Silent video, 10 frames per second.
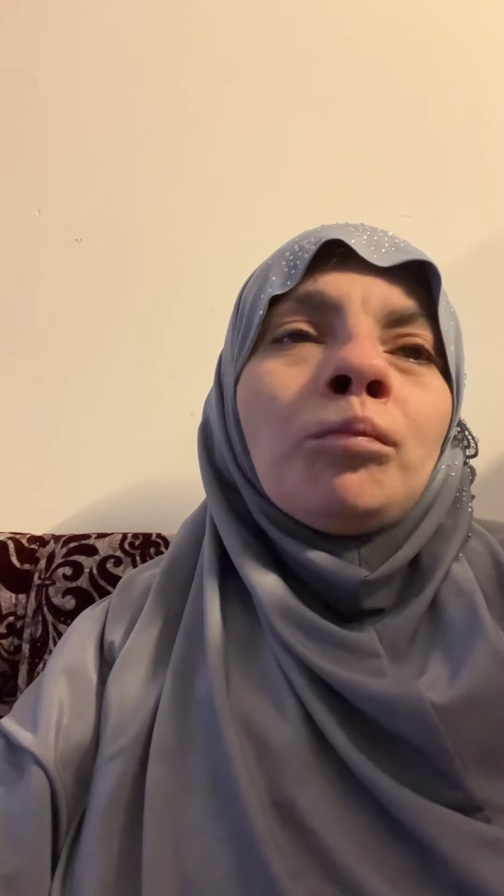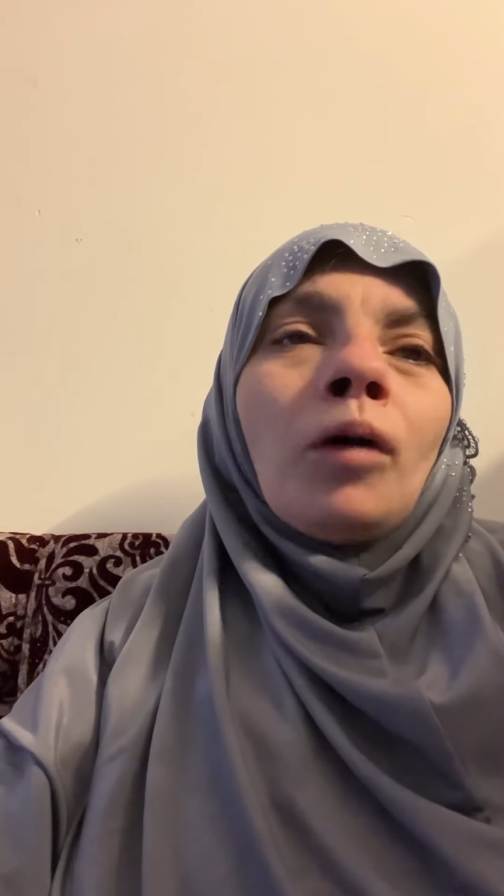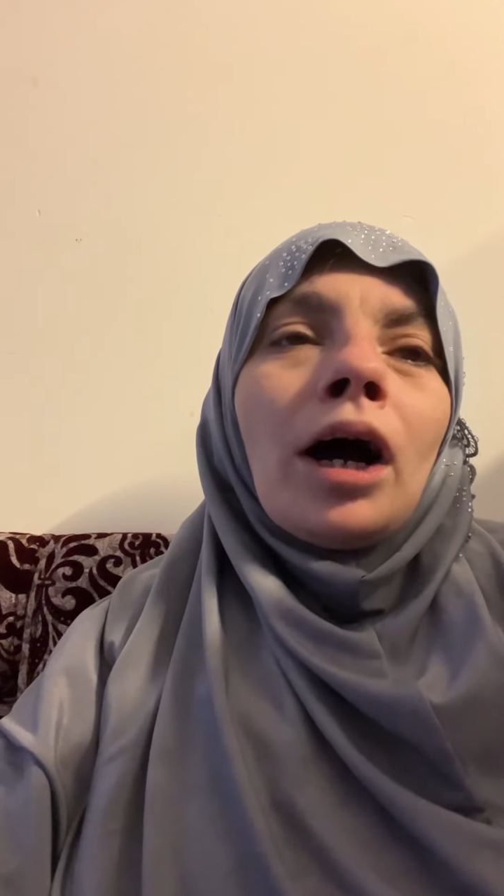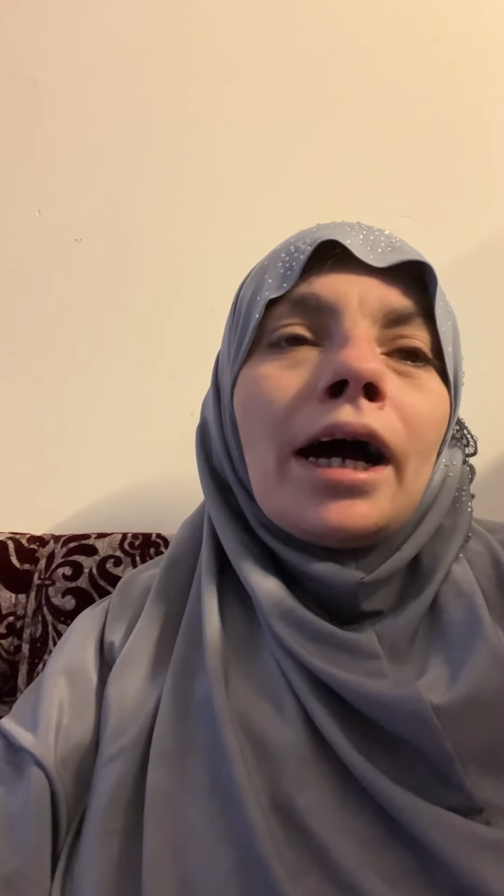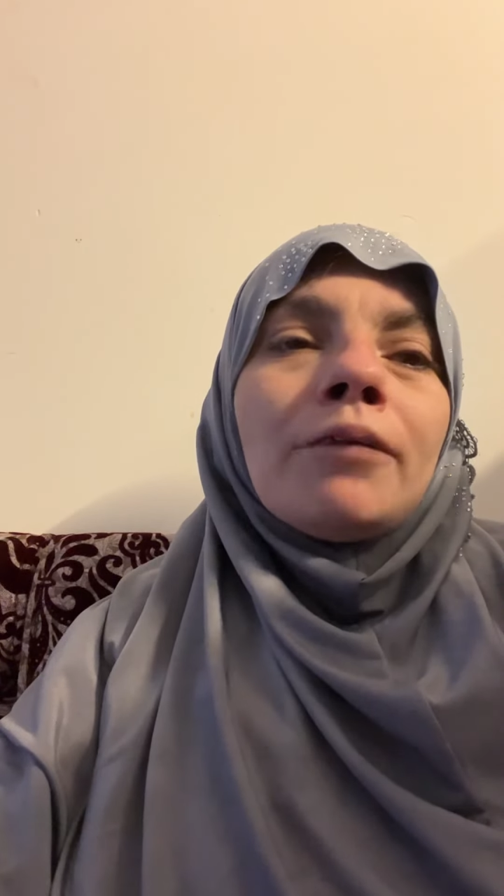
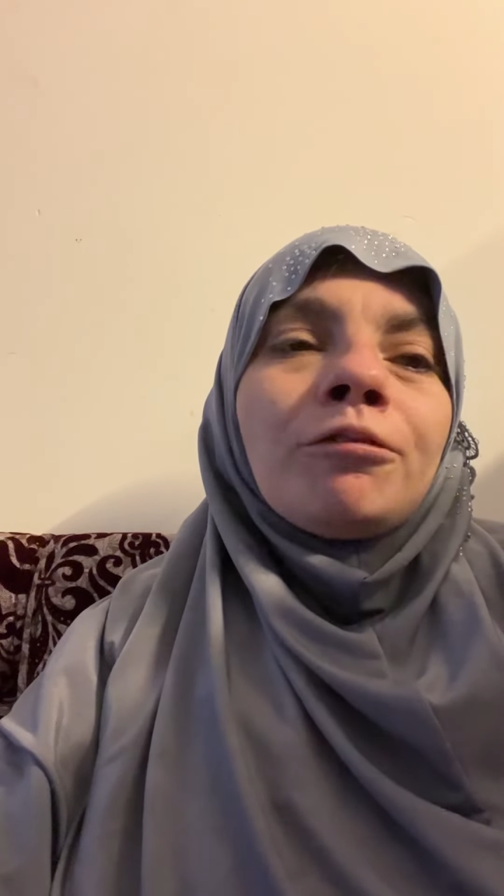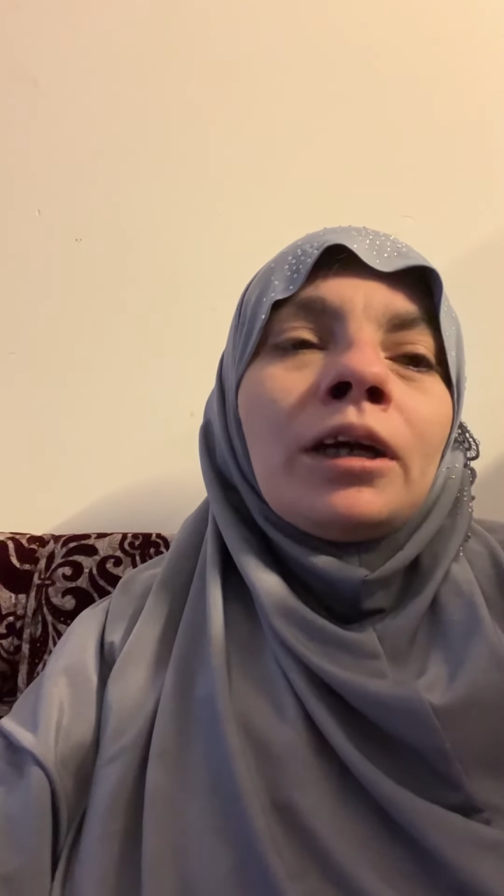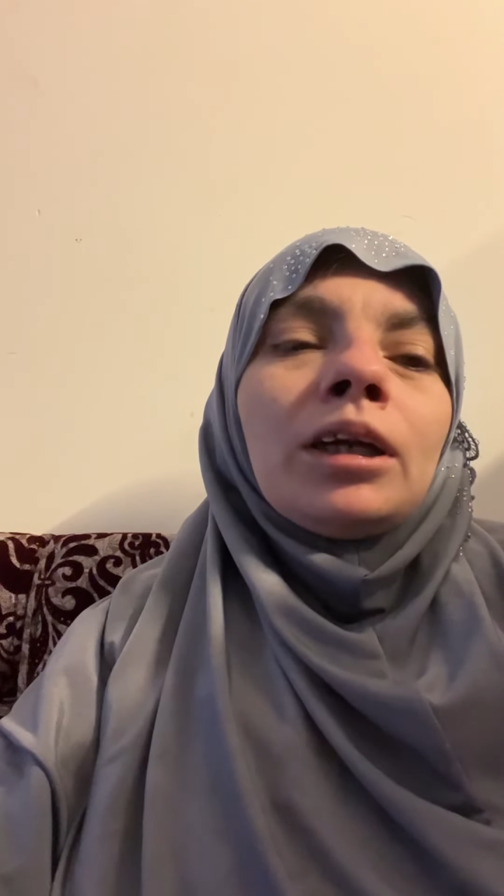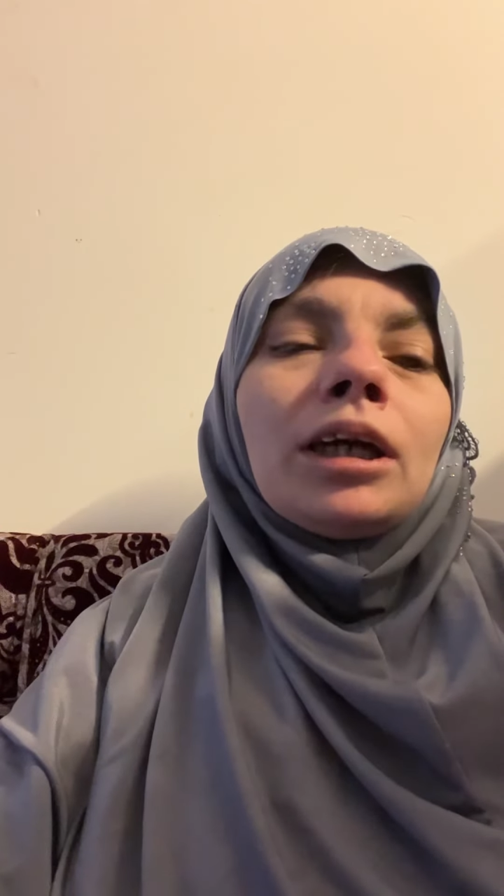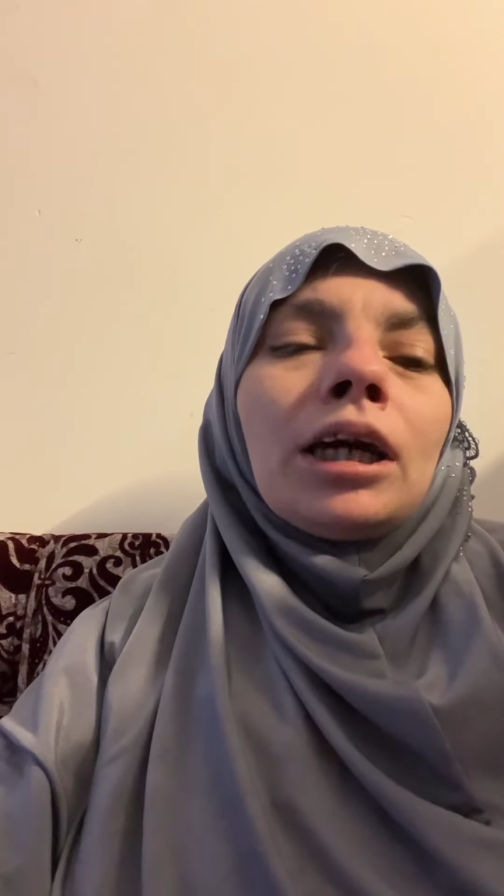by
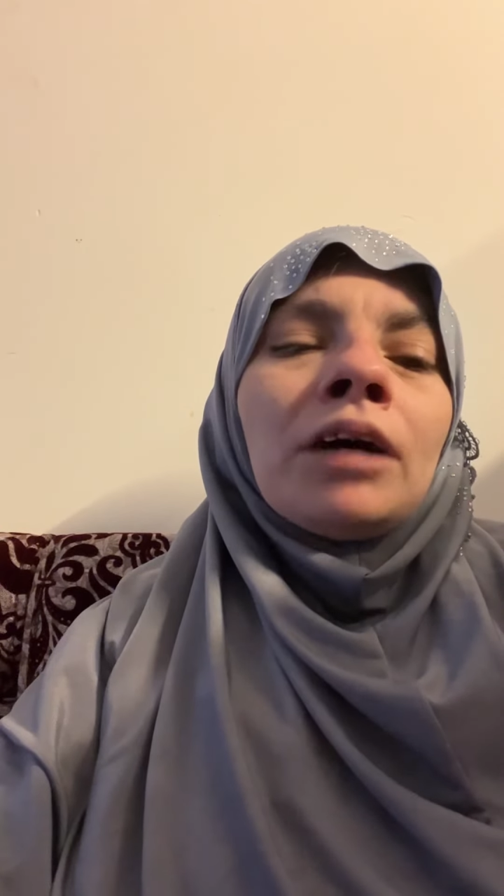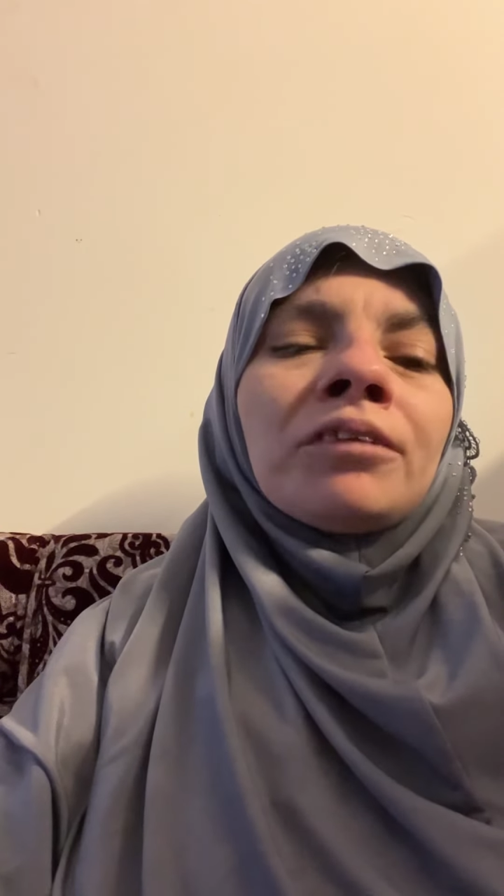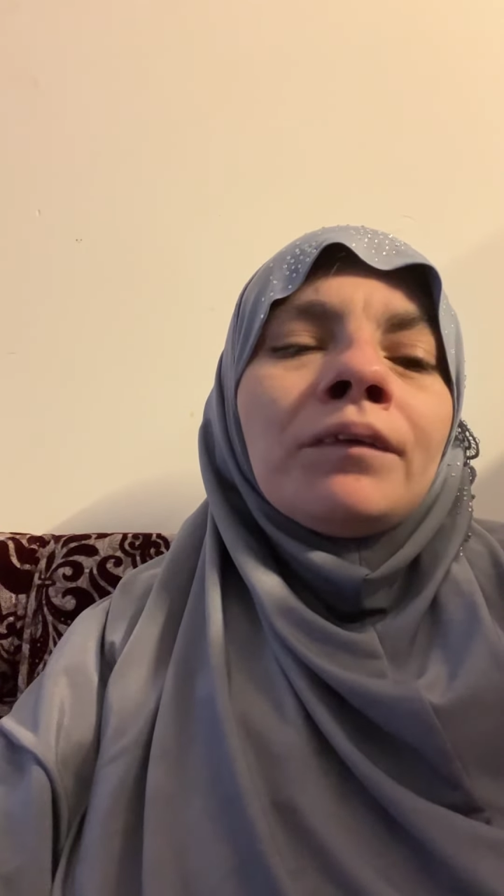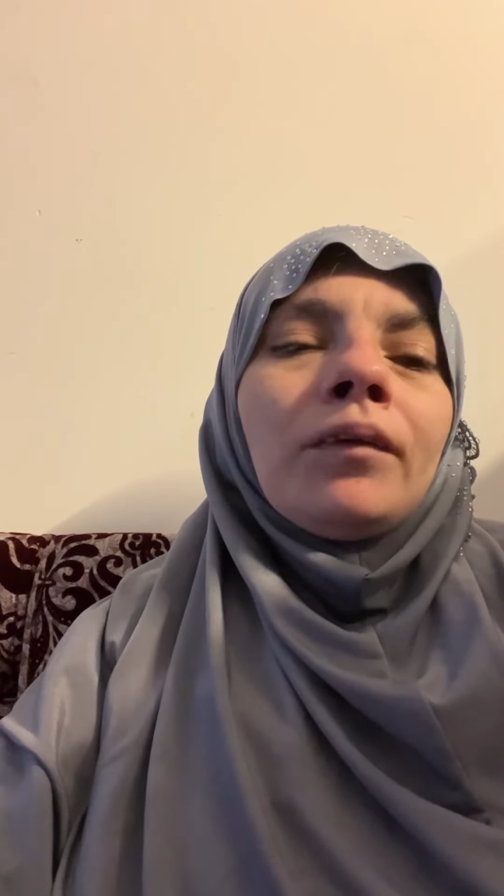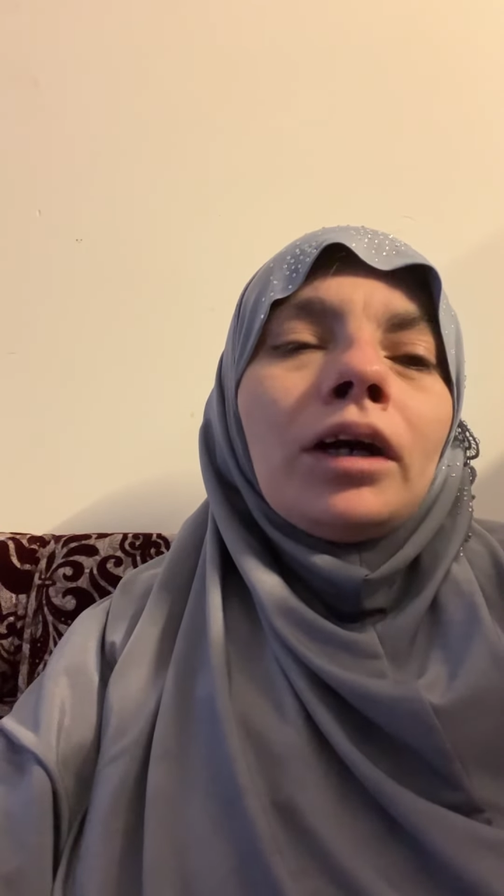thanking
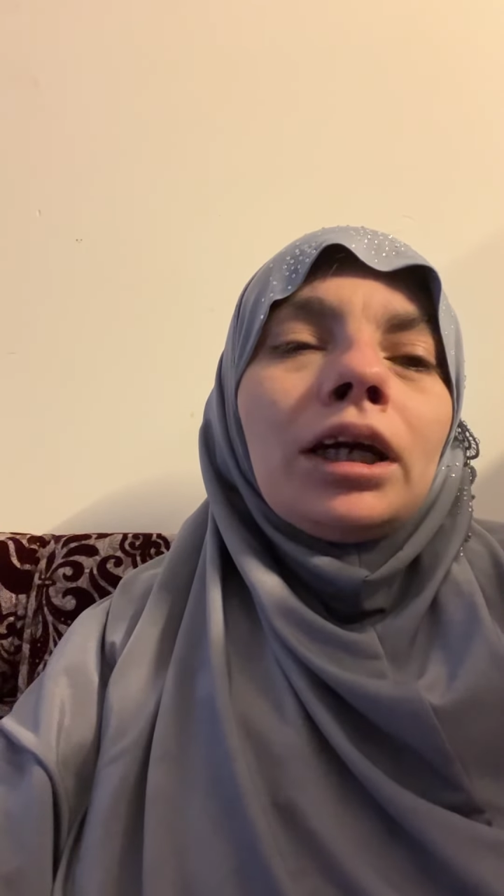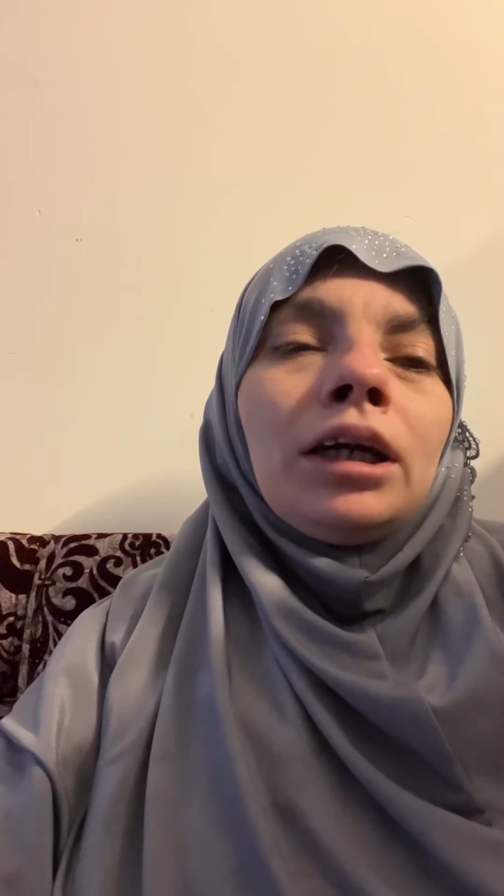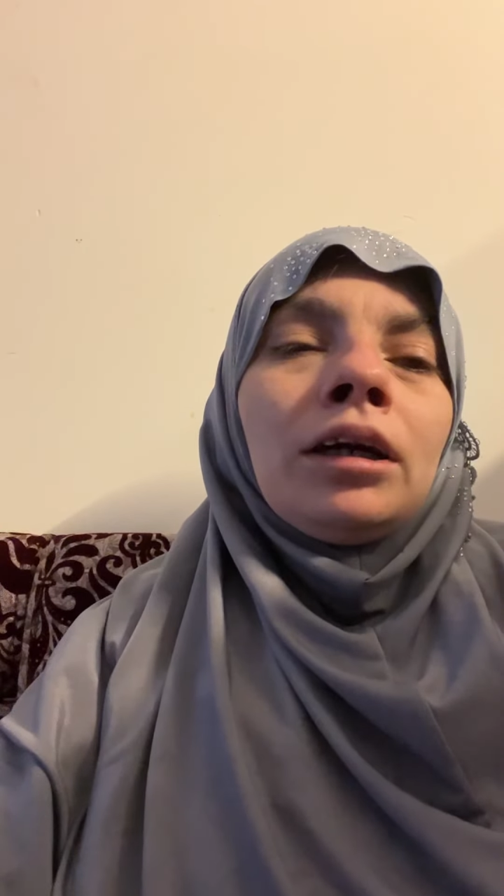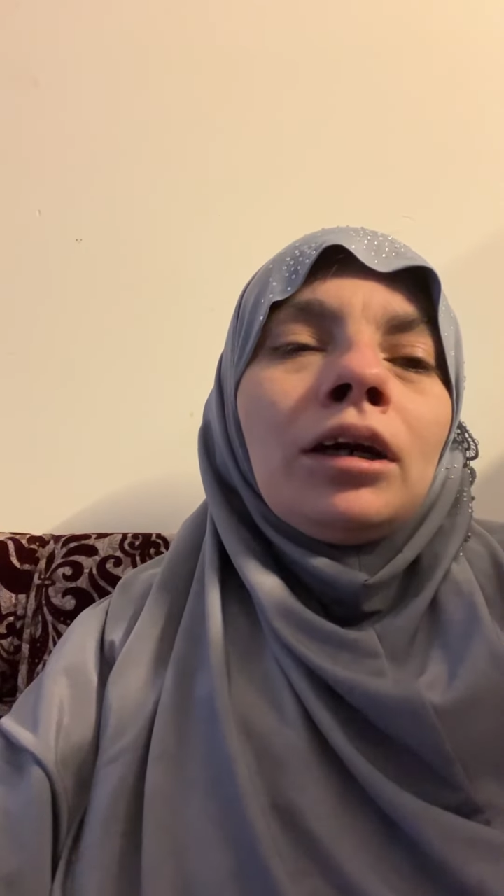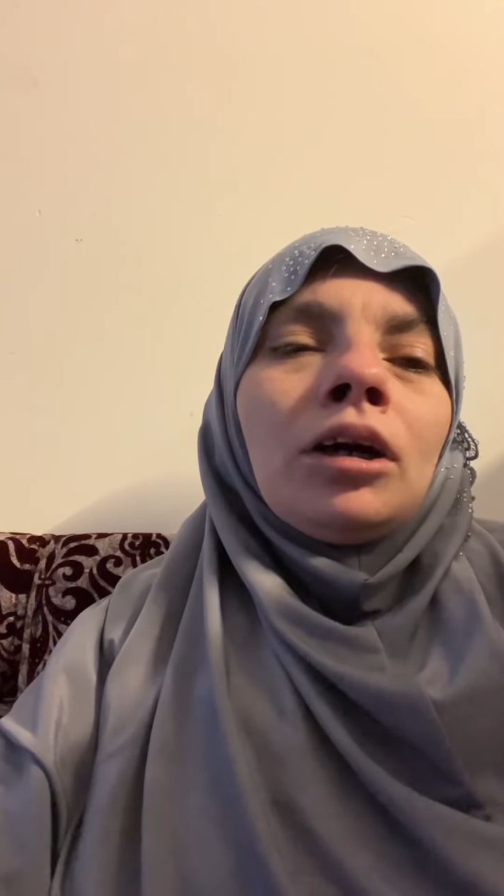everybody